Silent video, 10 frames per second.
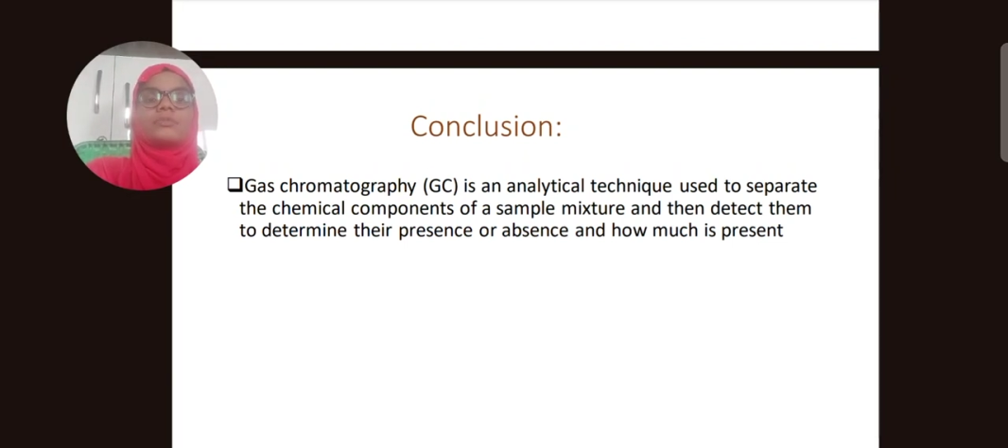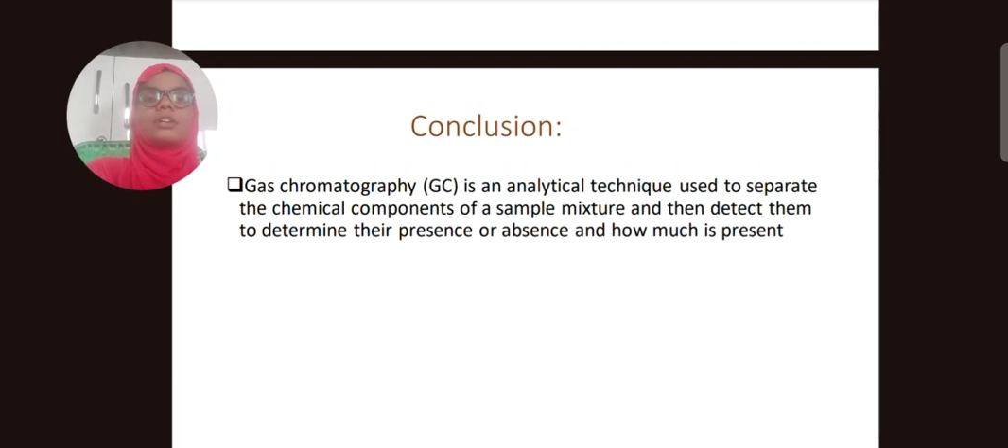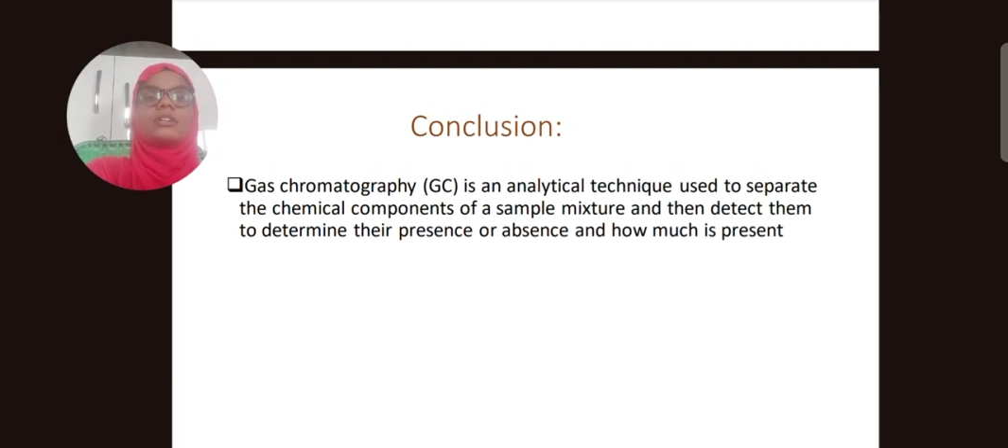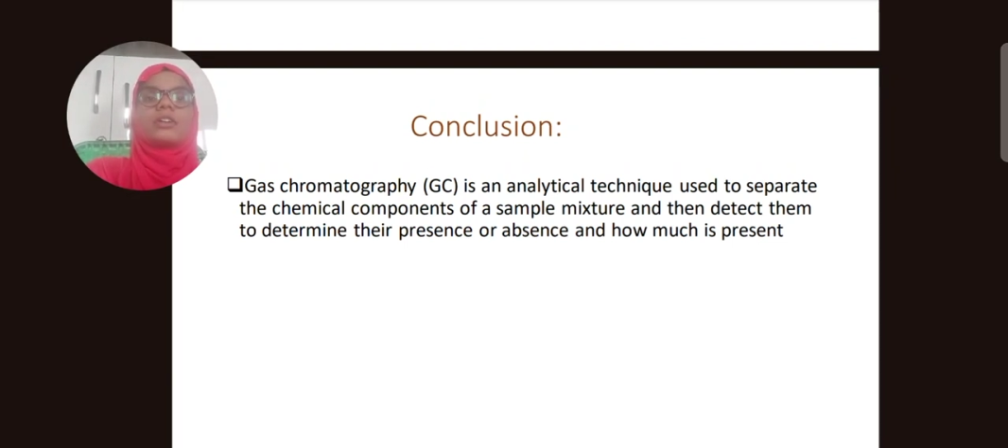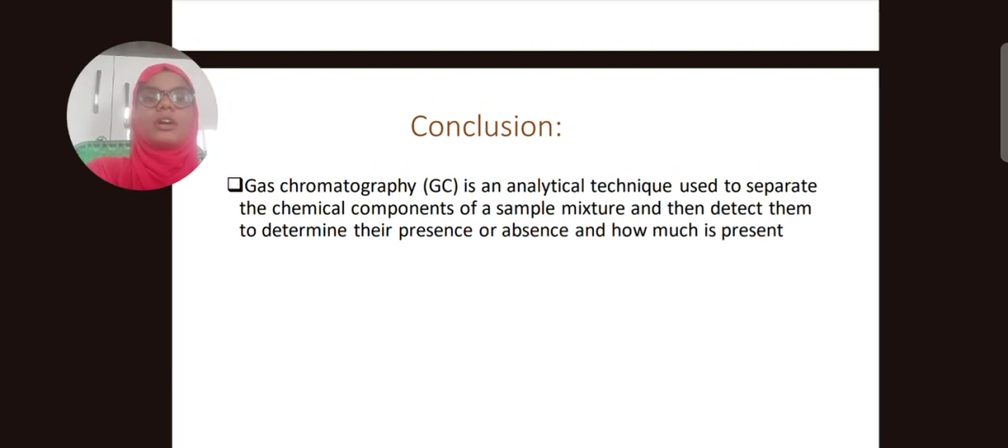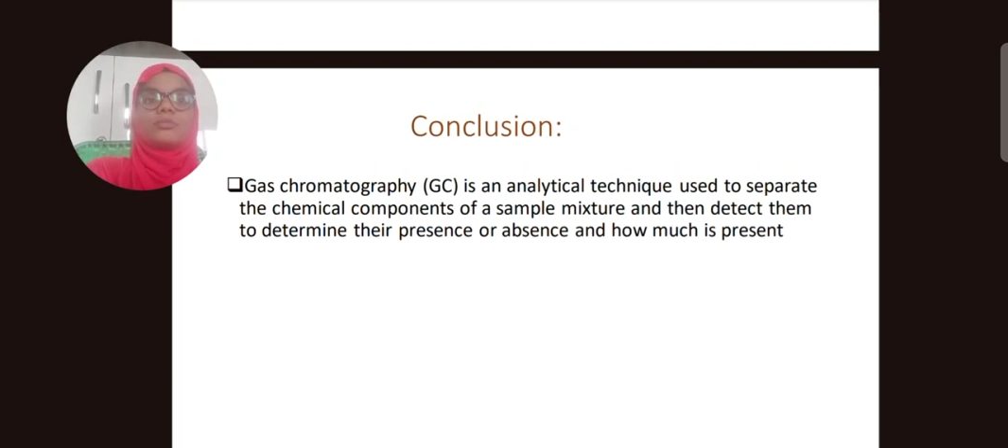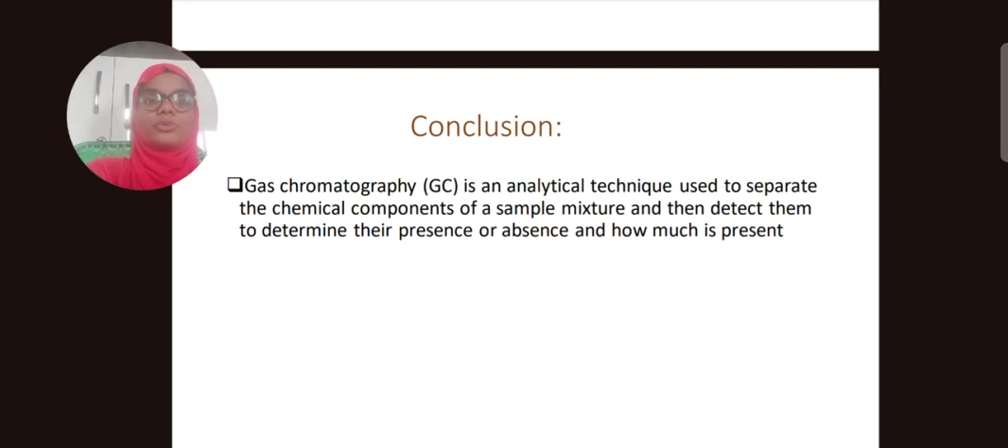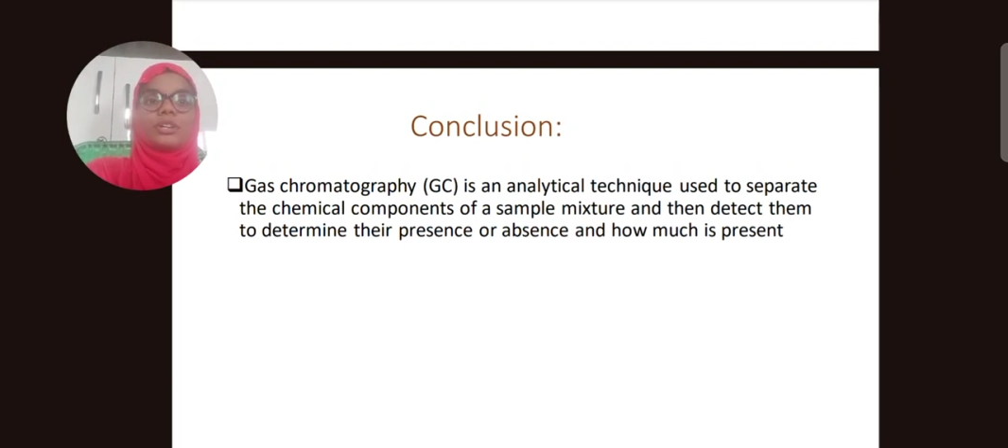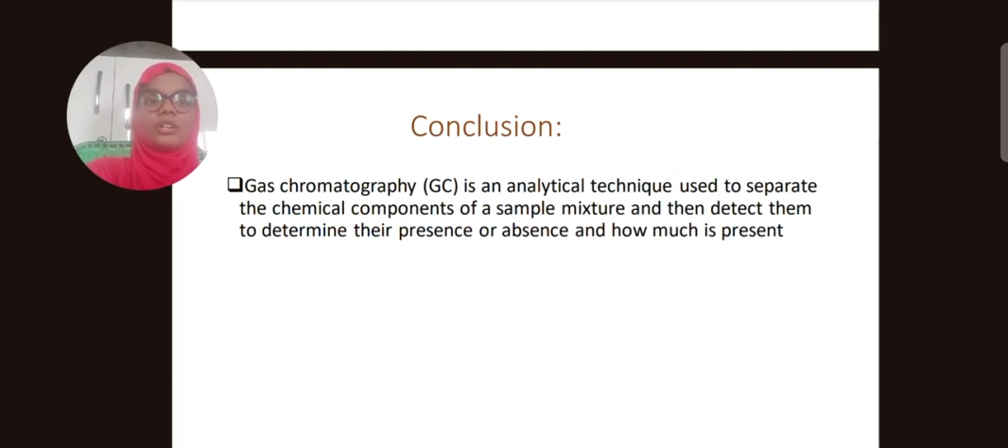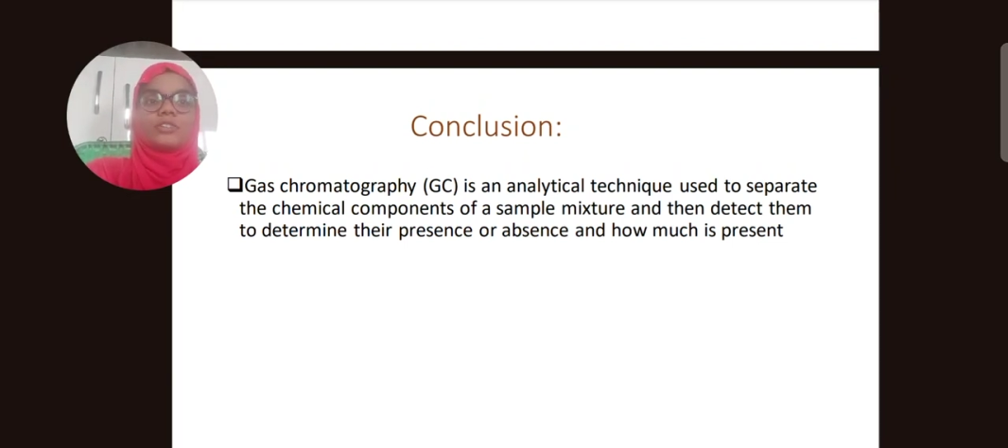components
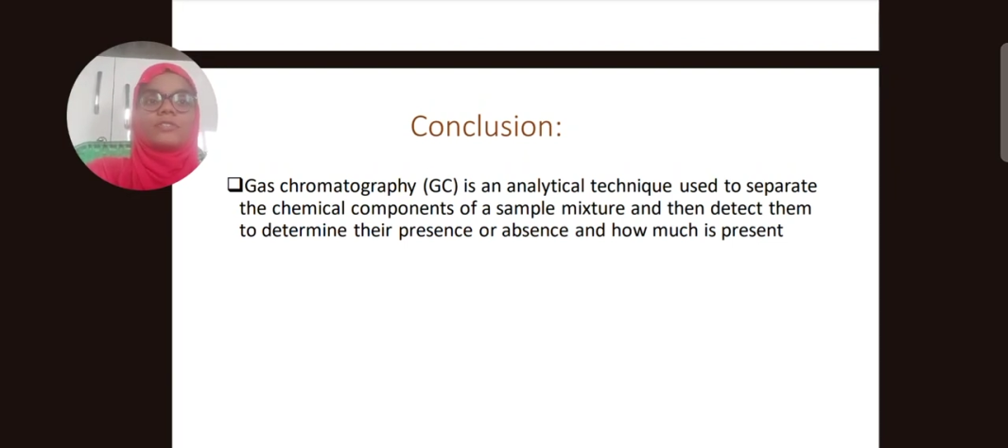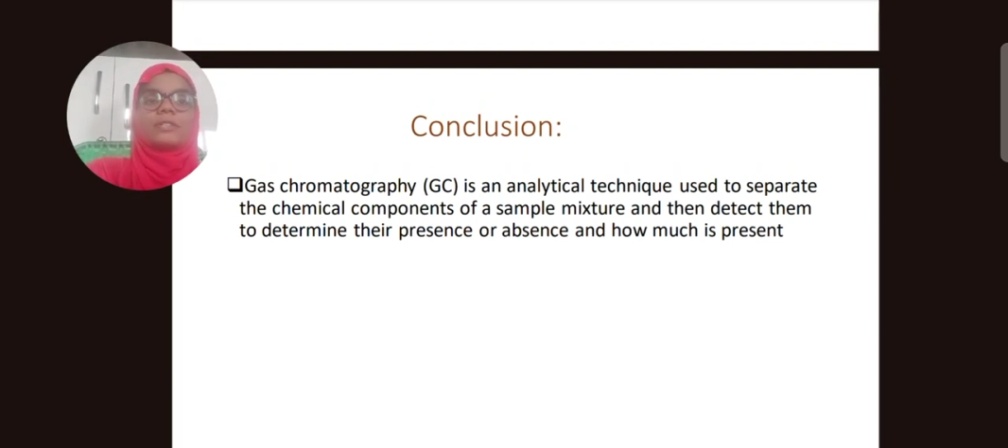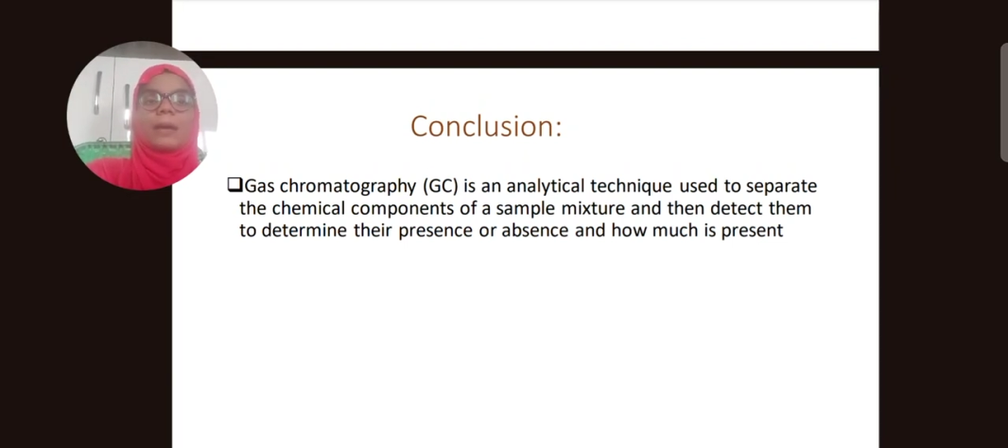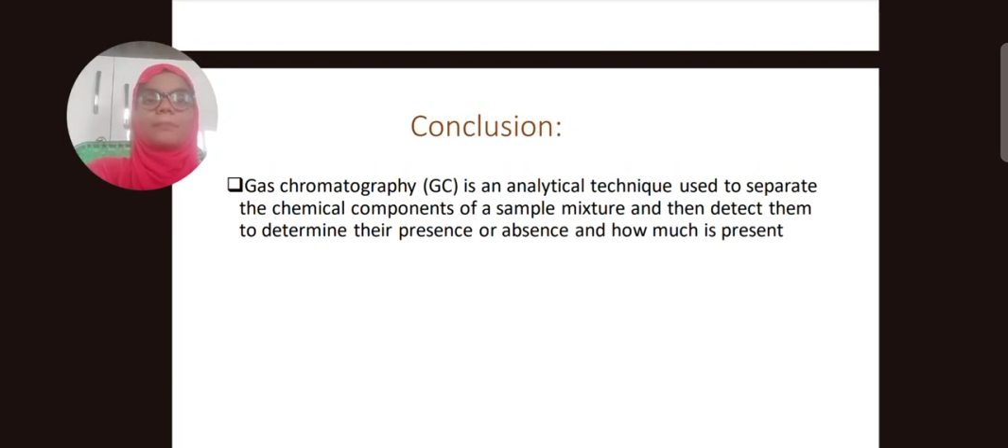of a sample